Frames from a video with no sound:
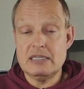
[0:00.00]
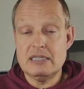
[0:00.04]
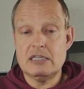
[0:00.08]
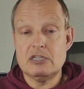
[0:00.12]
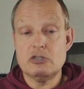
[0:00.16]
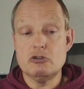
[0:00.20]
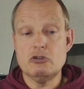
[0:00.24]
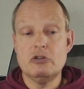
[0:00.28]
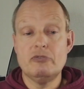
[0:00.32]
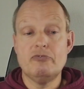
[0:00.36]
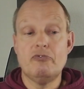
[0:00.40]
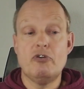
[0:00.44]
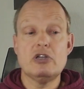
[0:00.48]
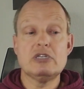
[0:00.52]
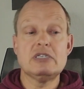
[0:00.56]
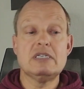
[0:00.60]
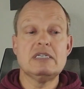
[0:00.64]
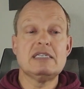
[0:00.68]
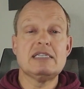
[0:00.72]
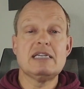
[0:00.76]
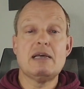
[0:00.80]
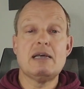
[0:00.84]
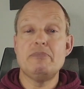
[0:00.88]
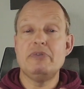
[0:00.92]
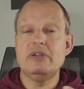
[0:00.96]
it. So it
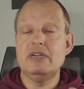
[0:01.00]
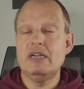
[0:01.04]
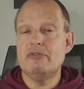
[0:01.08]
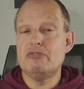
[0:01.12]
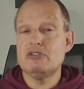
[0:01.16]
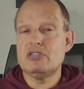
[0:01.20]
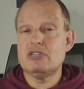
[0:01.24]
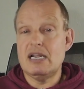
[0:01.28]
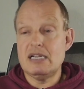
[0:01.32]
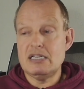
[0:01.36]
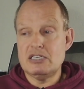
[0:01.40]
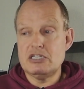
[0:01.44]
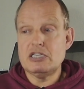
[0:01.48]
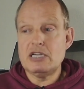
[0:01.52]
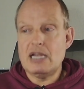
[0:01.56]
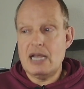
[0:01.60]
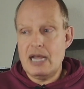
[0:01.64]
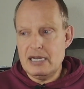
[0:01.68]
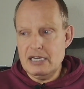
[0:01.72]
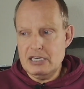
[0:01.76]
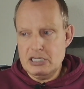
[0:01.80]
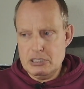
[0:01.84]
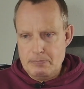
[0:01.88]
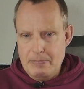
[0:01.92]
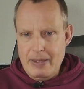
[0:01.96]
wasn't something that was
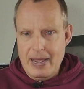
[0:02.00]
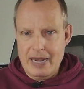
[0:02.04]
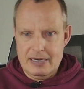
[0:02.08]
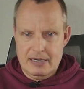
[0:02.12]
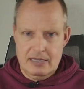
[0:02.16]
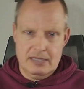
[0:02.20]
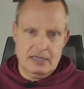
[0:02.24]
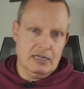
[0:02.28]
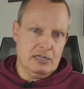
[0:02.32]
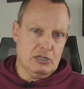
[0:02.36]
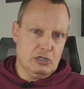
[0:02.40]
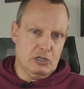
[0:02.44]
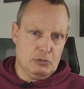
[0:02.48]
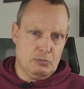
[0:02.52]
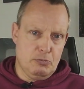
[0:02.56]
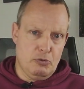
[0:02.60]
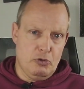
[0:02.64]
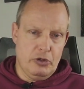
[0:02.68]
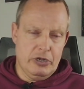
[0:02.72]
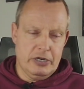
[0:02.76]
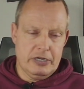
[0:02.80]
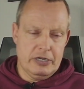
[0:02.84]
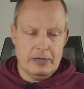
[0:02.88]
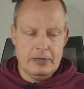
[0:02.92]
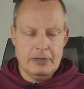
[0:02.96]
unexpected at this
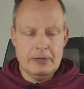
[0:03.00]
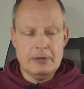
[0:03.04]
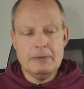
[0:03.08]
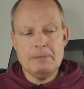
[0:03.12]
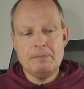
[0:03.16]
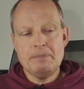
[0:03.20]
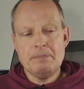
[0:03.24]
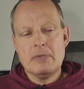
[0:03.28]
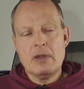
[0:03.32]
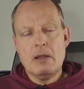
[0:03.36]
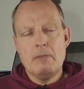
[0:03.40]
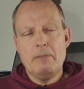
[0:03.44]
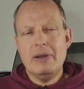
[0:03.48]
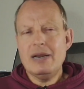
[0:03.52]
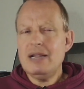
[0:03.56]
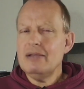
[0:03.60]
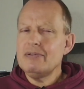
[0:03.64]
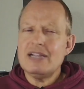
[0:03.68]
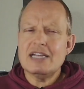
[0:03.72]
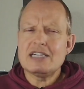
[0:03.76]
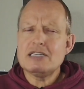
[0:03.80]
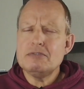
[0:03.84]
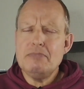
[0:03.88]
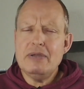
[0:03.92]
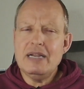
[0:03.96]
point. But it
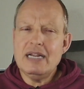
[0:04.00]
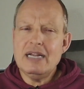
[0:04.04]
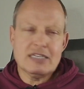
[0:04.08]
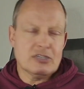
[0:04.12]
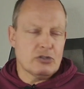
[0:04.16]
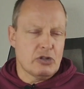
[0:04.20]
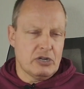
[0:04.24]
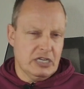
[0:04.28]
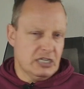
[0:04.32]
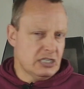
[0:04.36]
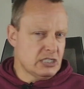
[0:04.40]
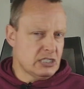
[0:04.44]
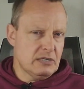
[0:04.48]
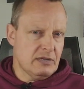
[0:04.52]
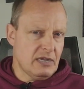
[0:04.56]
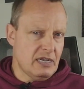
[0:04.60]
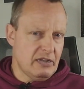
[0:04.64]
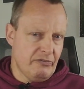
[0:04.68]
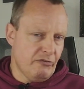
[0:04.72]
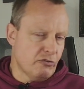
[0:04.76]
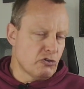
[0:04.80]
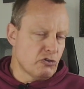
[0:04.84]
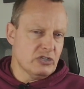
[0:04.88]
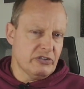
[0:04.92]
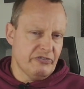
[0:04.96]
doesn't mean it's not
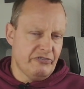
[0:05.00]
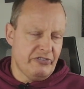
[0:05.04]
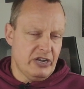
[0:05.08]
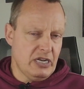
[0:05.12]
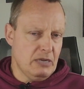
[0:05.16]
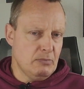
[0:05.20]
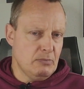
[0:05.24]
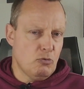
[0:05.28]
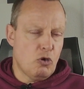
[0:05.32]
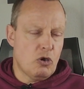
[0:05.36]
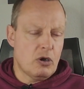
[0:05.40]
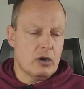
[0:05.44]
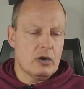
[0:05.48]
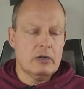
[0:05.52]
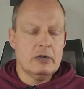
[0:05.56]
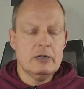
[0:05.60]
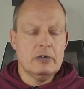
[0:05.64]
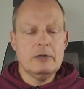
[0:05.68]
aversive anymore.